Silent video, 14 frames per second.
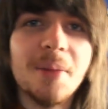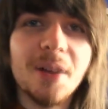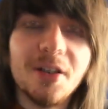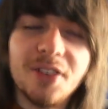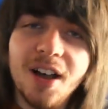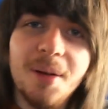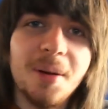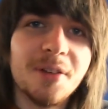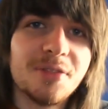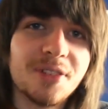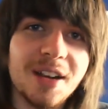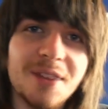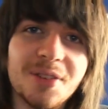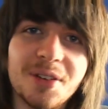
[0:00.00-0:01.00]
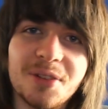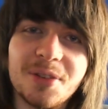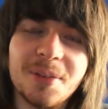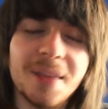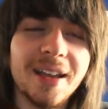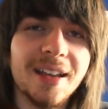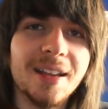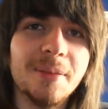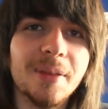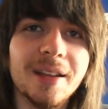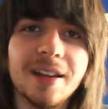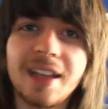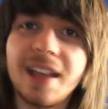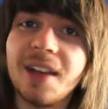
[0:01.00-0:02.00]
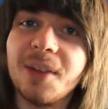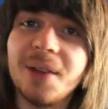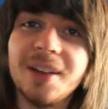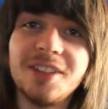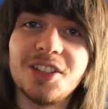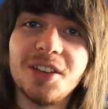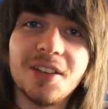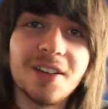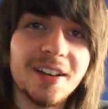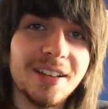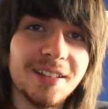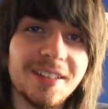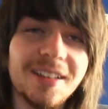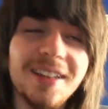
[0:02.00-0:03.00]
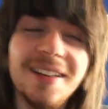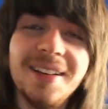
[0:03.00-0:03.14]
by far my favourite from that anime, and I cannot wait to show you guys.